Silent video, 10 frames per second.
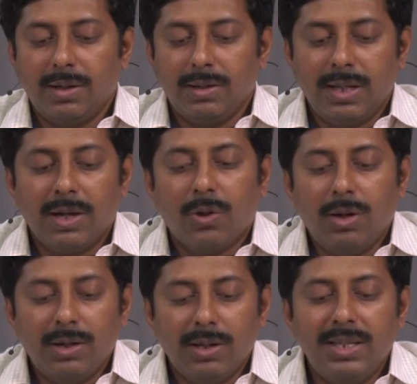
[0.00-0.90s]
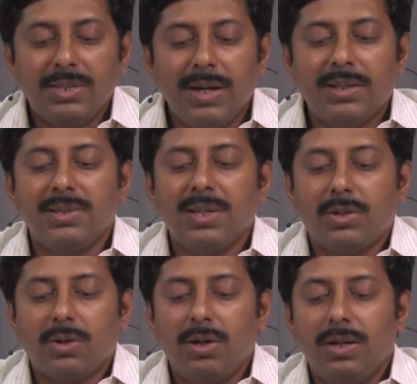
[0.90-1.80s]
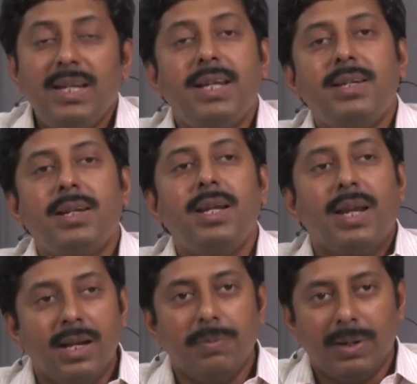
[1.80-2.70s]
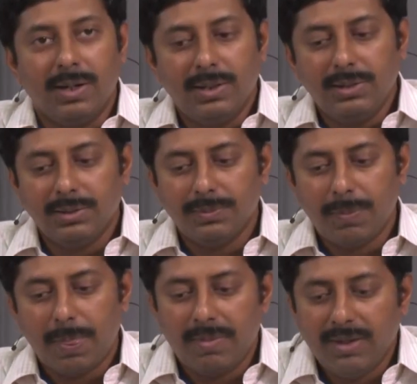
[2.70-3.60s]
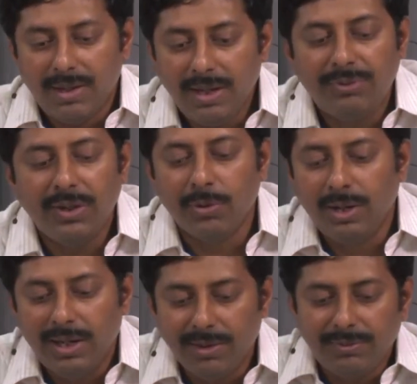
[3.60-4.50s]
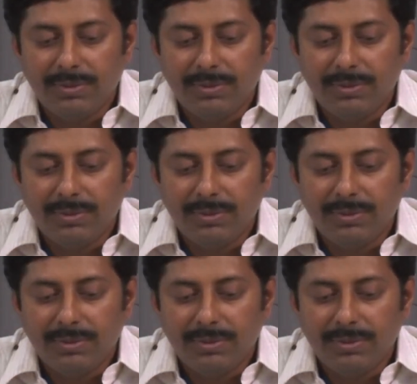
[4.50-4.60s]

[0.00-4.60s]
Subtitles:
vectors are called linearly independent when if and only if.